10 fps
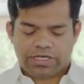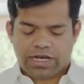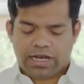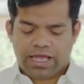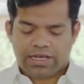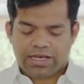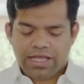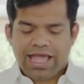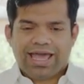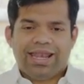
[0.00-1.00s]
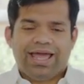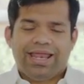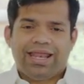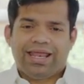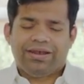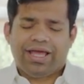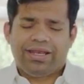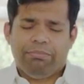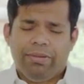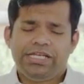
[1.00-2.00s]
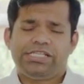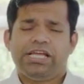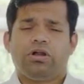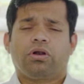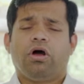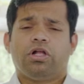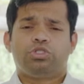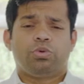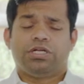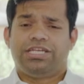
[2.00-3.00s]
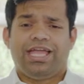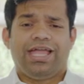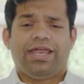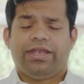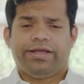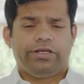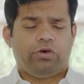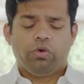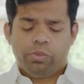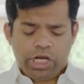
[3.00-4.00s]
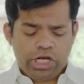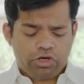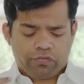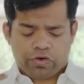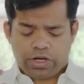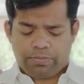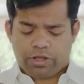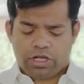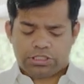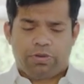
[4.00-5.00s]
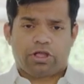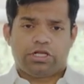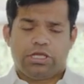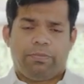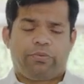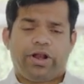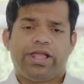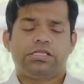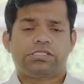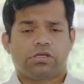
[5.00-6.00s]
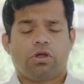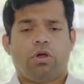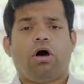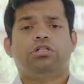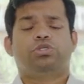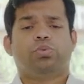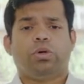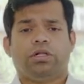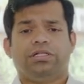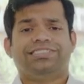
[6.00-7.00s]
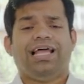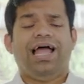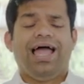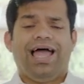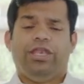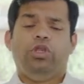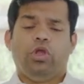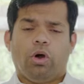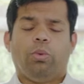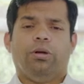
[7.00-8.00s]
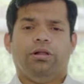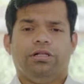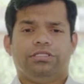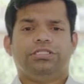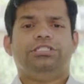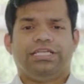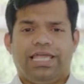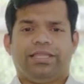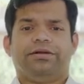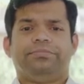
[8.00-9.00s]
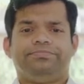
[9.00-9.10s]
And and and and and meditate on God's word day and night. Ruminate over it because because it brings God's world and your world together.